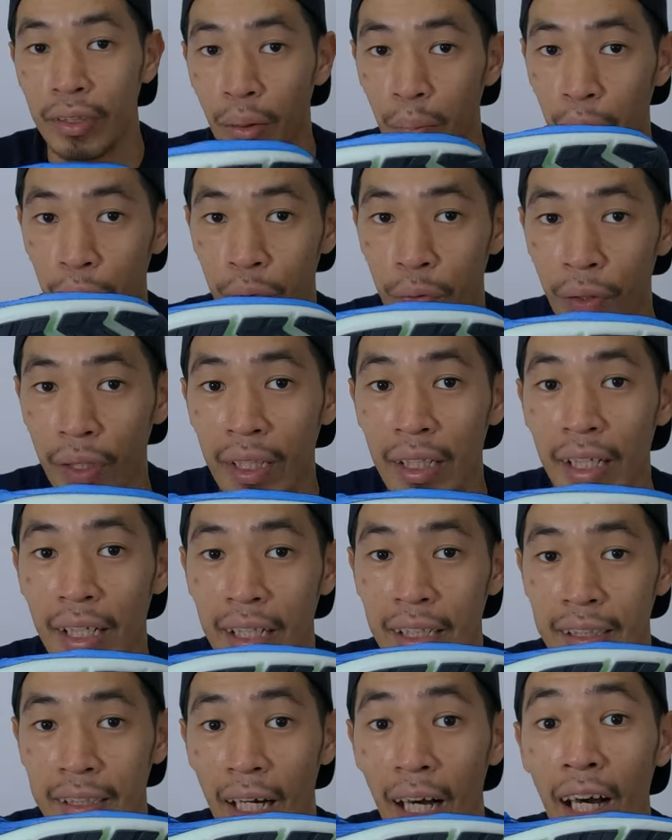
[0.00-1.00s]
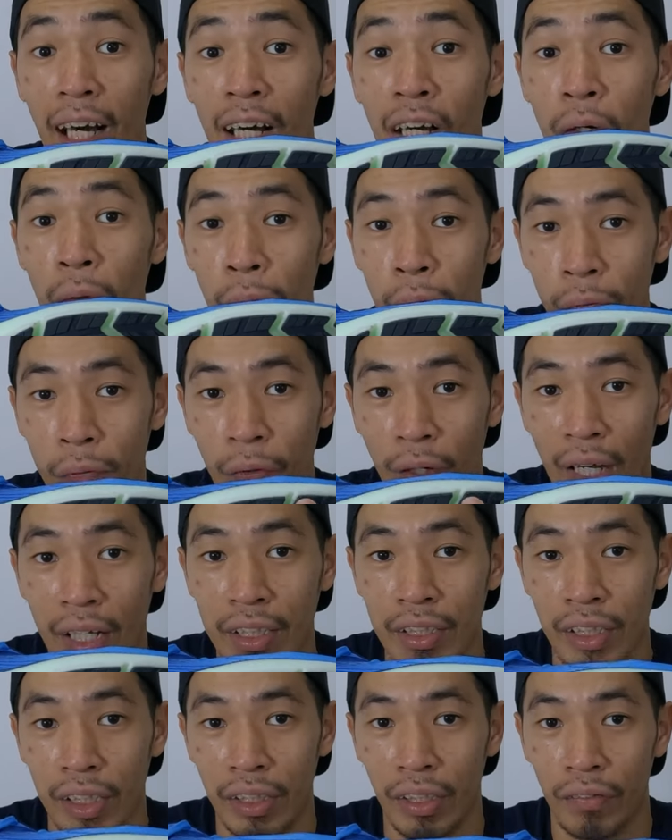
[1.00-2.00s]
Number three is the
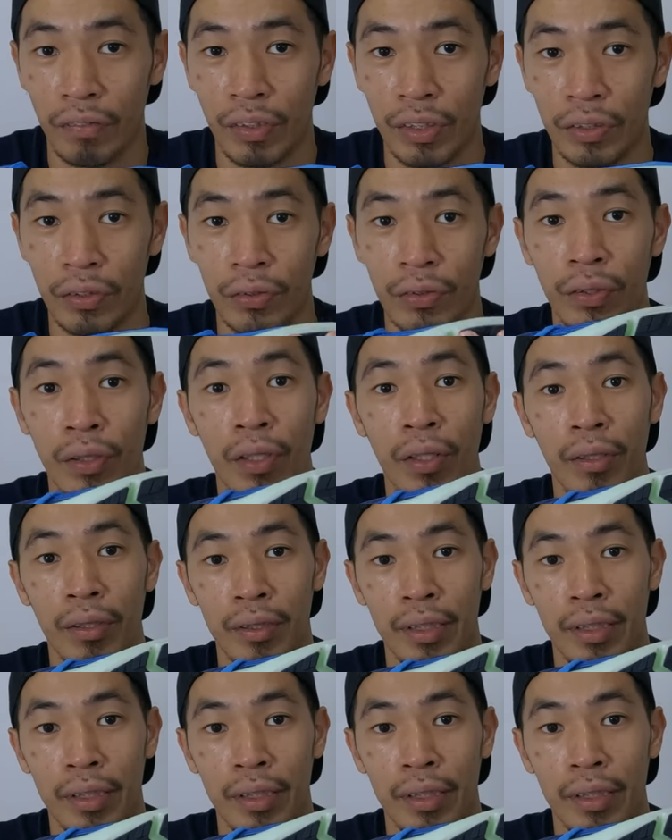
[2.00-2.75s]
traction of the shoe.